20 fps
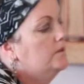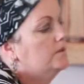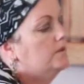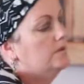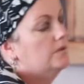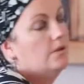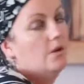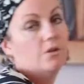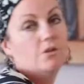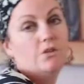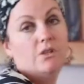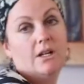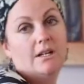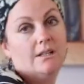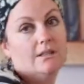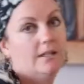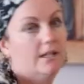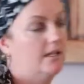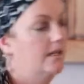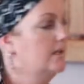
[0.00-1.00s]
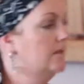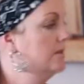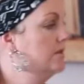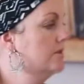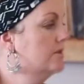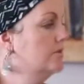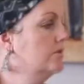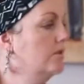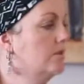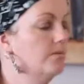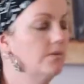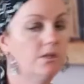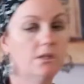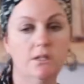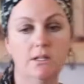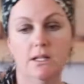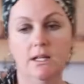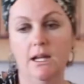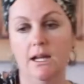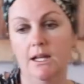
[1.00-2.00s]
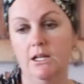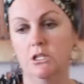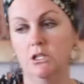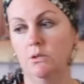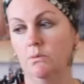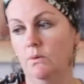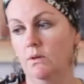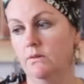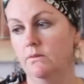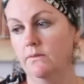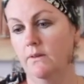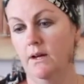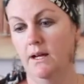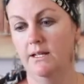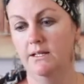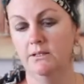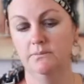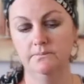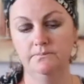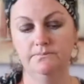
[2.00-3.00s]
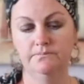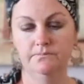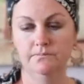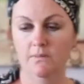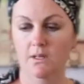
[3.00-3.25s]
So I'll chuck a link in the description in case you want to find them.